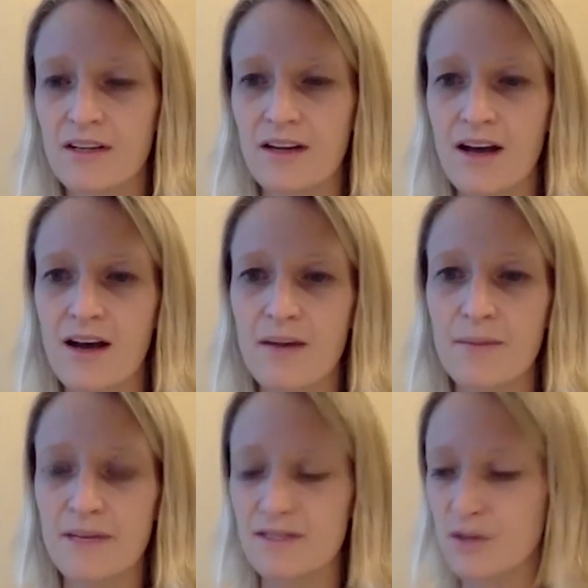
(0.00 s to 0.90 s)

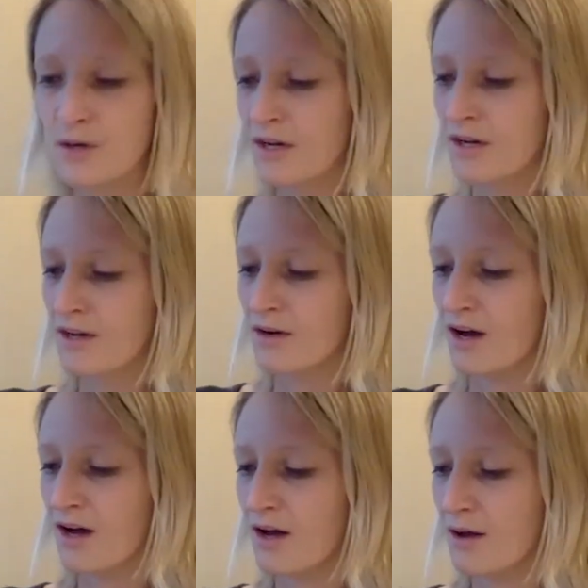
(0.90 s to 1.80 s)
And so
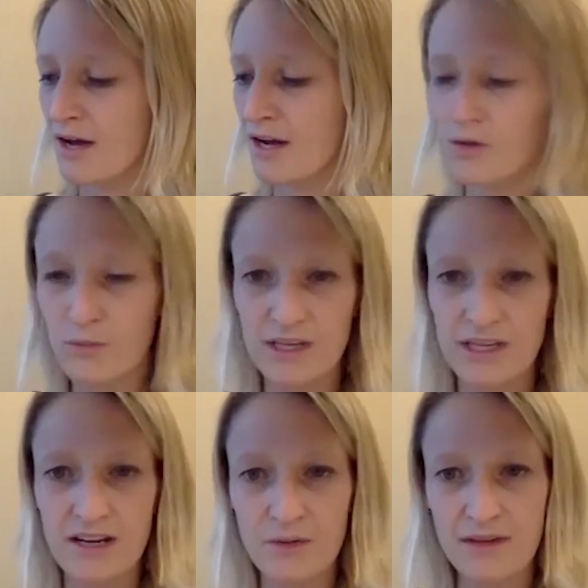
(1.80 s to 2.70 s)
I know we
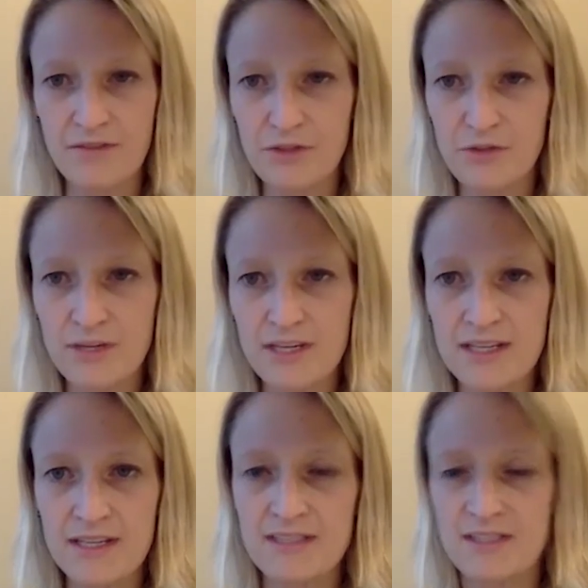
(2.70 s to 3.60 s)
have
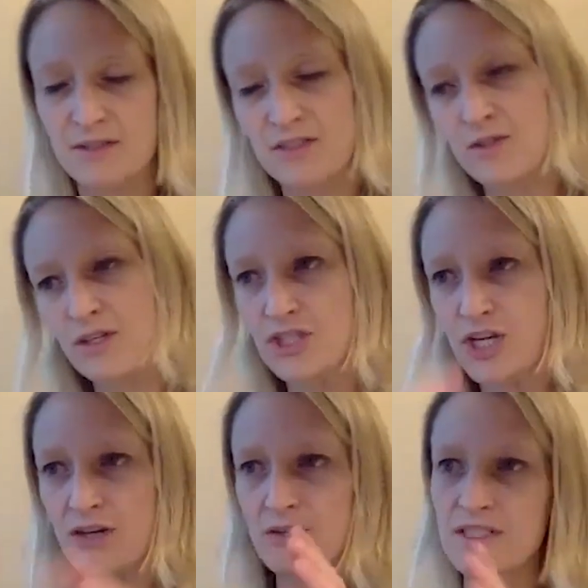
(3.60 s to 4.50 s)
3 sort of
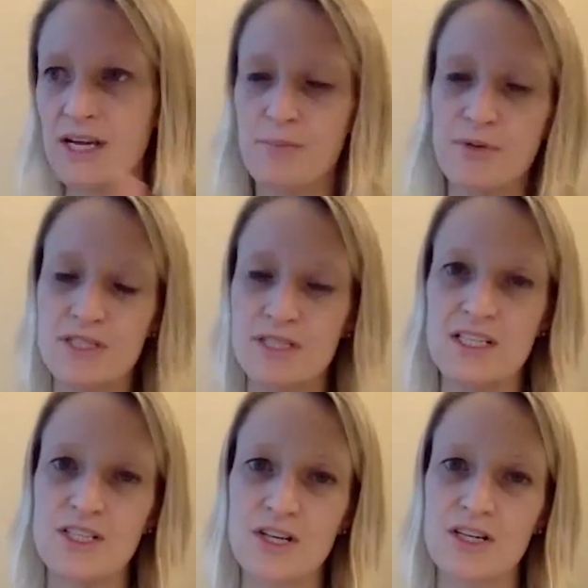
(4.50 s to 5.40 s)
general type
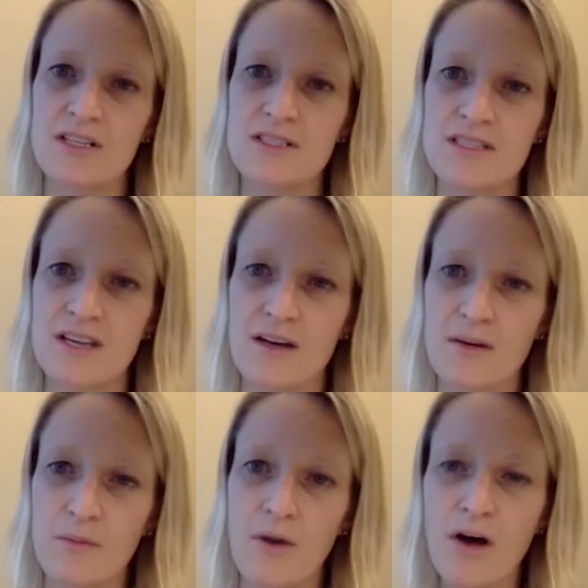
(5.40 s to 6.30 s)
procedures,
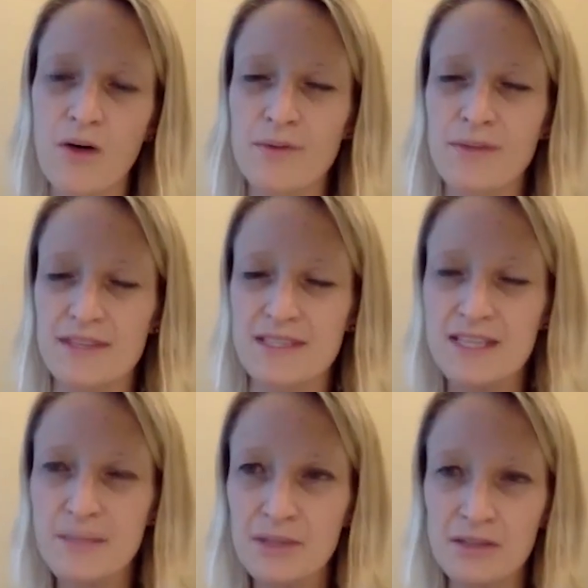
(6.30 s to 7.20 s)
all with a
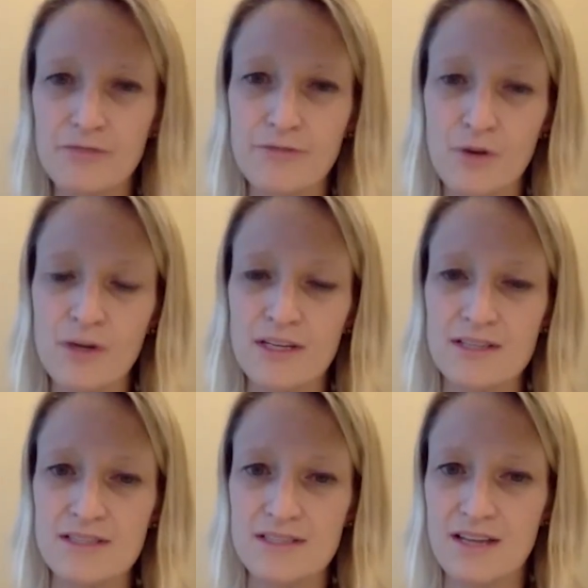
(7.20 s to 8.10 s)
similar
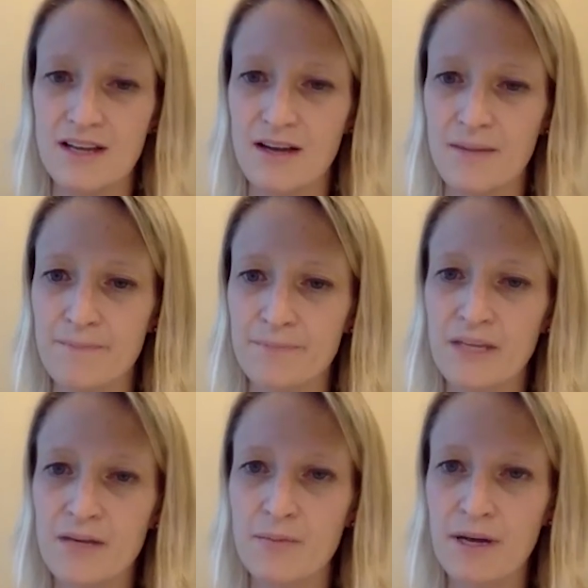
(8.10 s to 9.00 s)
focus.
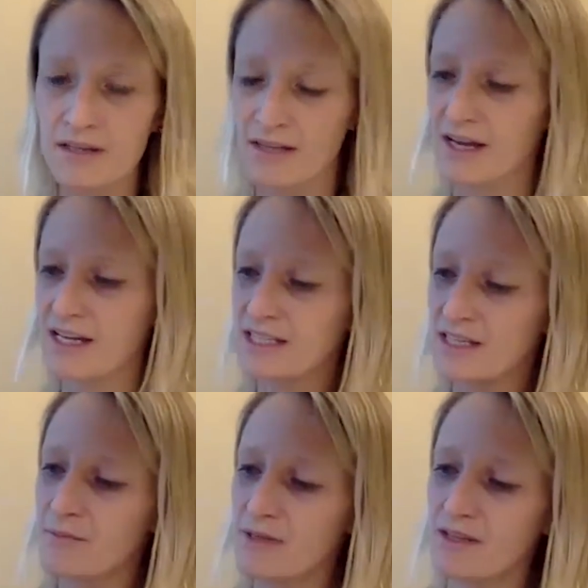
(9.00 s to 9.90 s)
But the
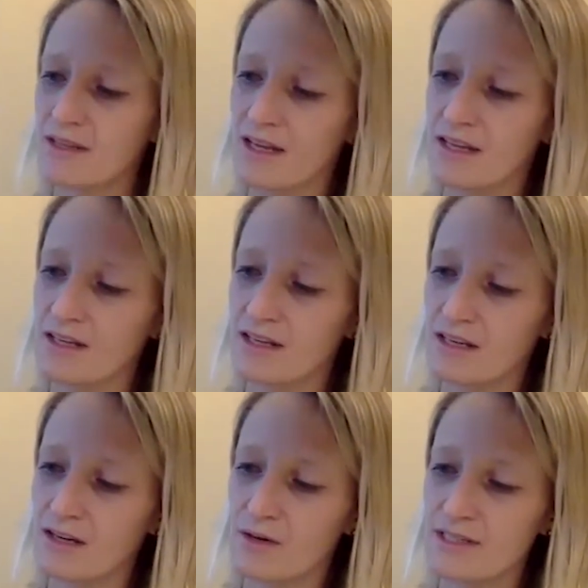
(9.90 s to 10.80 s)
idea being that,
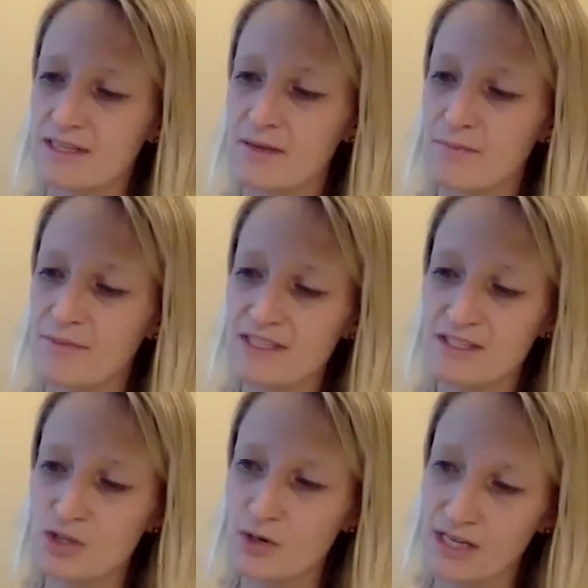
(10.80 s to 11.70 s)
it's this
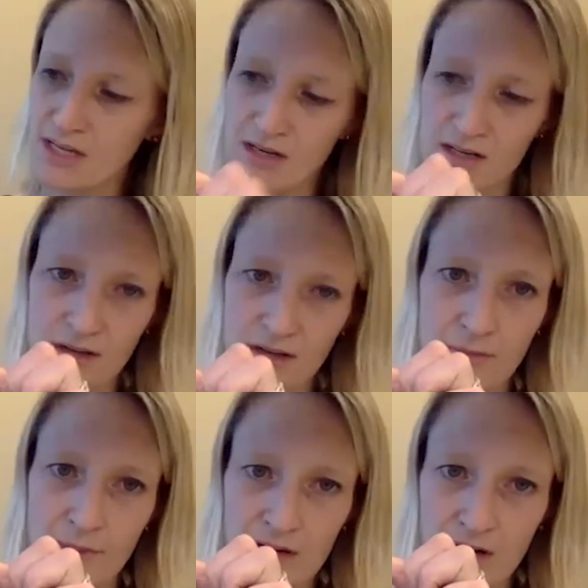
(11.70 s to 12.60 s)
joint here, you have
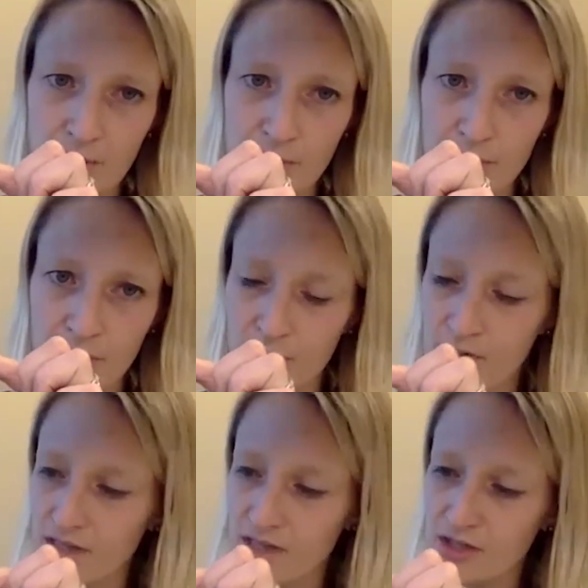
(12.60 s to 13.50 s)
your metacarpal bone
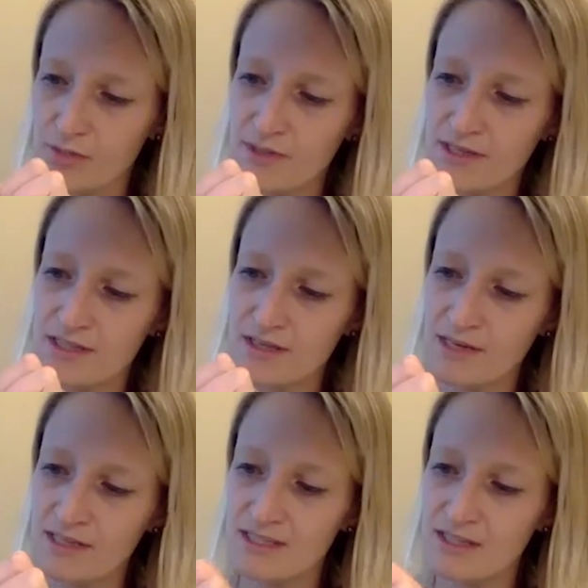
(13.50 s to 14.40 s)
and then your trapezium,
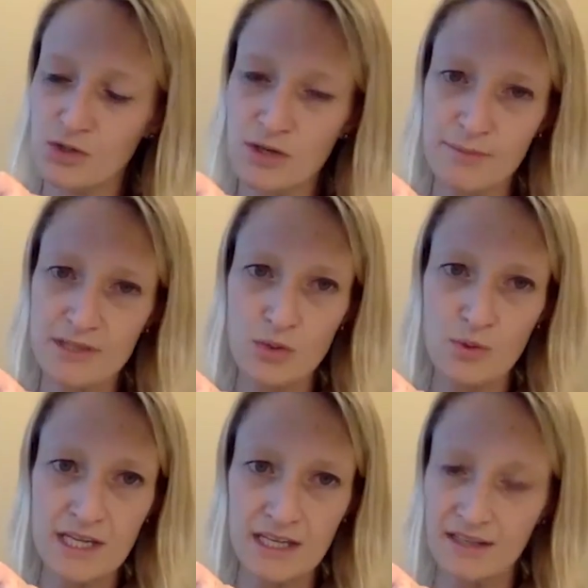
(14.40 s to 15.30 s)
and it's the joint
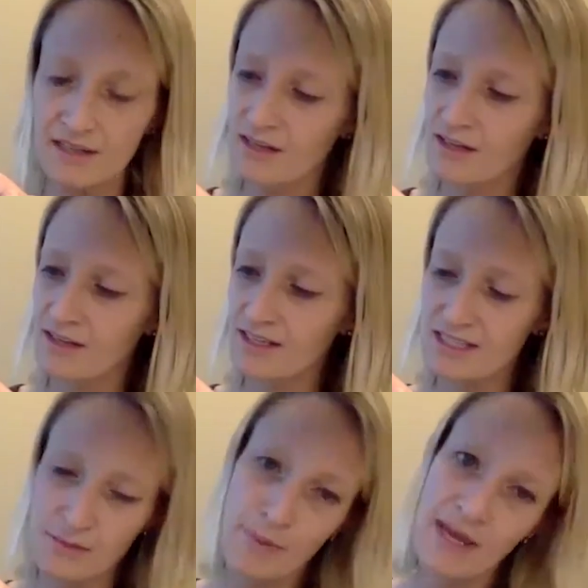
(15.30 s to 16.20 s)
between
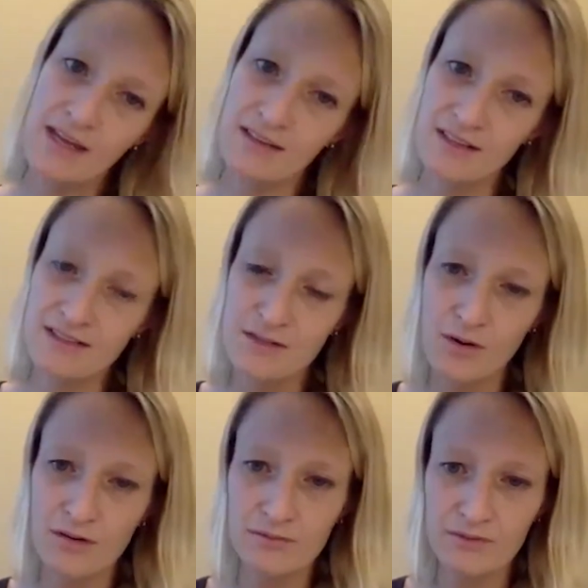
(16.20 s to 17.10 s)
that's the pain. And
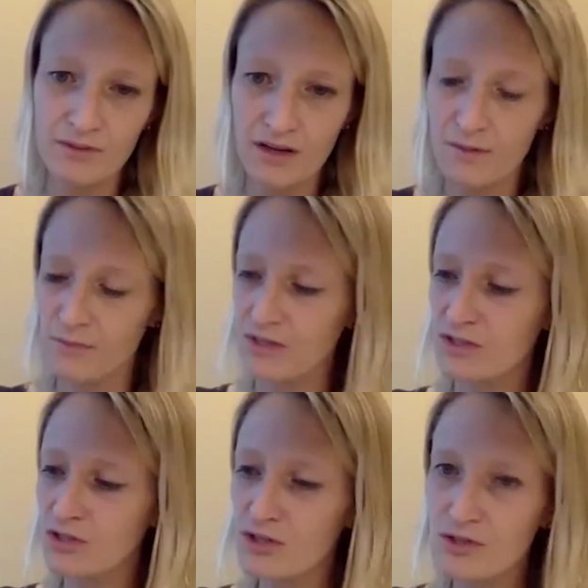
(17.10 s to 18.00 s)
so the
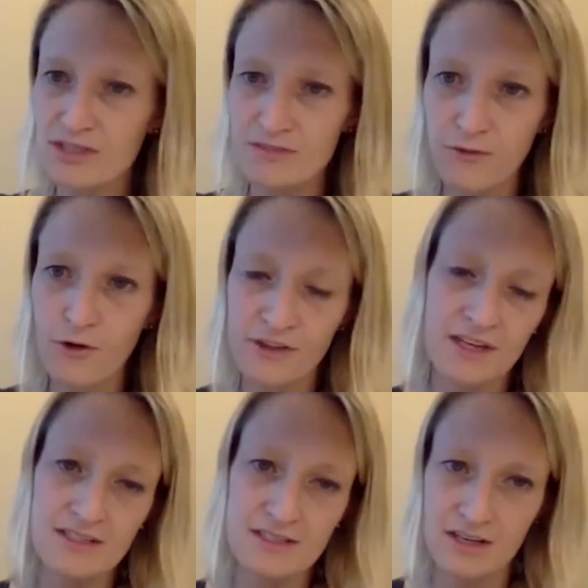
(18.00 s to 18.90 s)
surgeries for
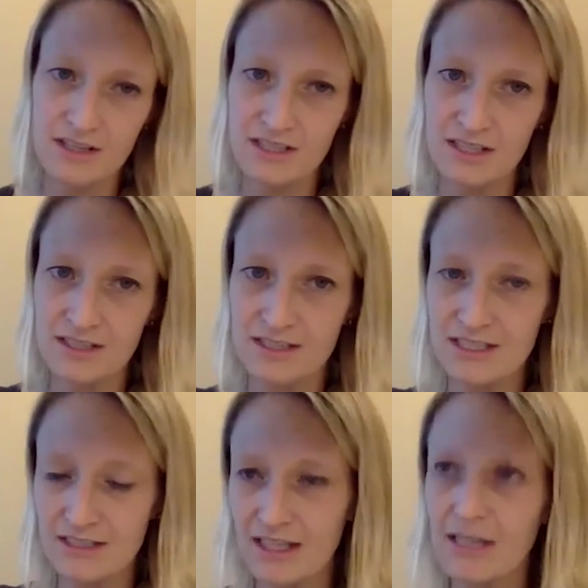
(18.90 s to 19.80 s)
this are to
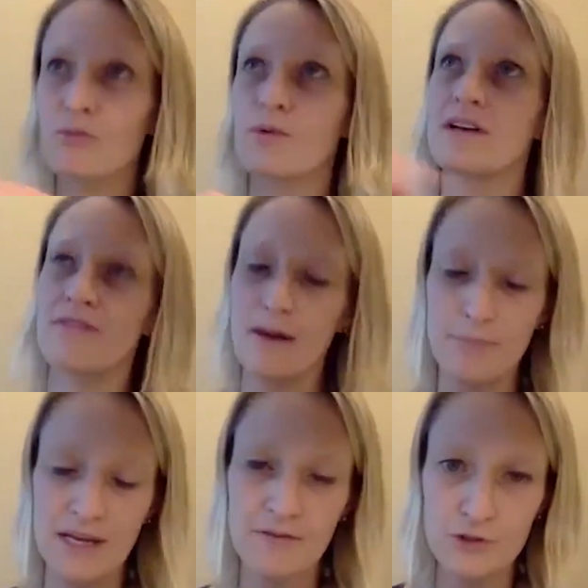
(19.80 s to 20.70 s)
get rid of that
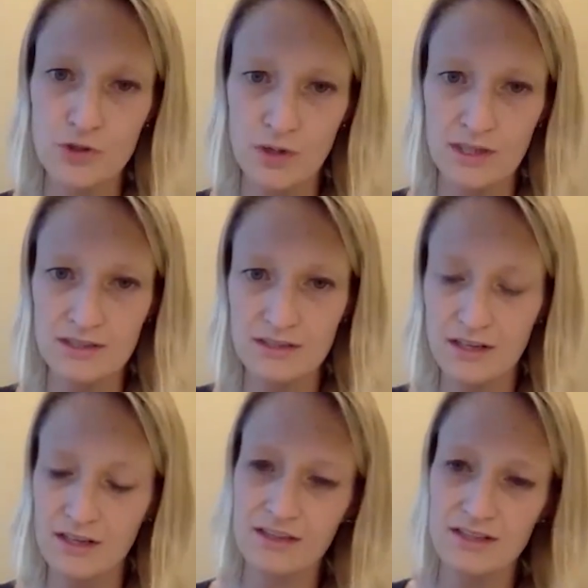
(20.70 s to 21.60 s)
painful joint.
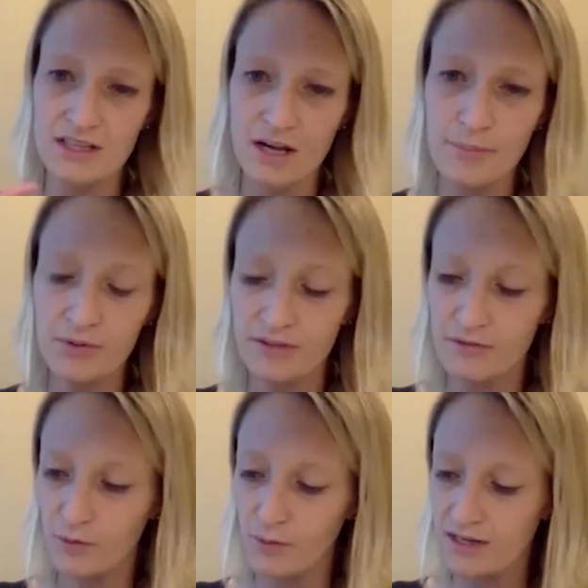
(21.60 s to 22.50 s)
And there's a couple
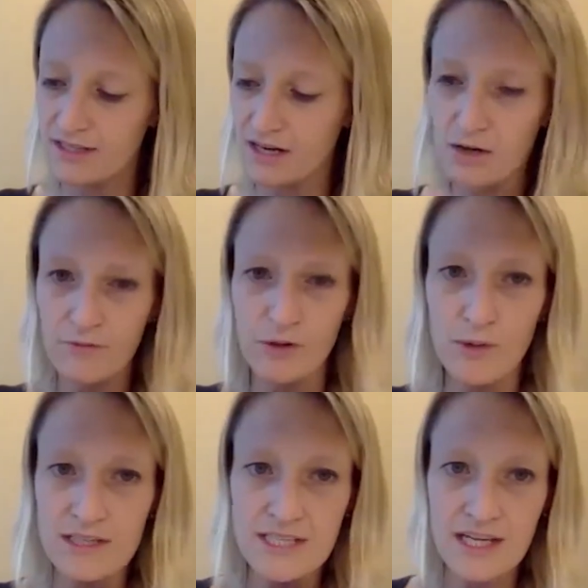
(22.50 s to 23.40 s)
different ways. I don't know if you
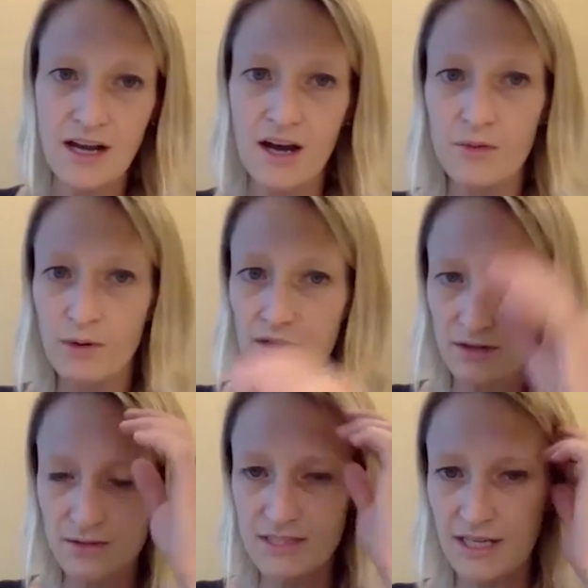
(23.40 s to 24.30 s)
want to take on one of
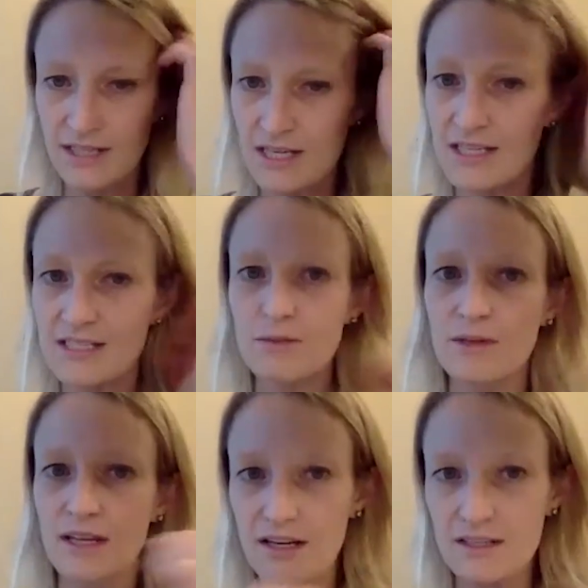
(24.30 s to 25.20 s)
those techniques and
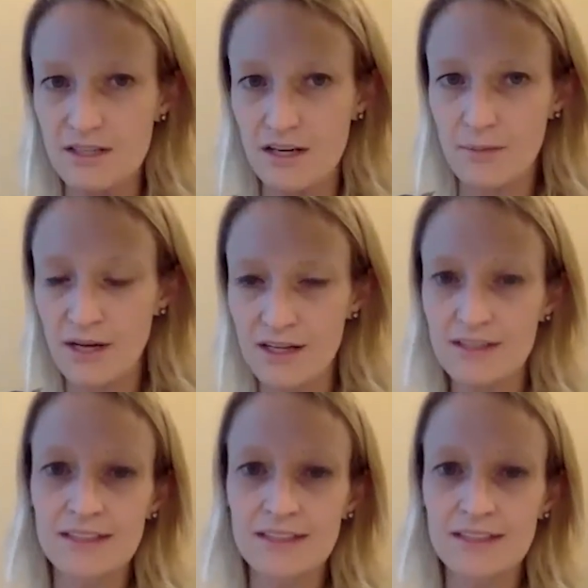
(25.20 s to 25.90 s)
we can kind of talk about it.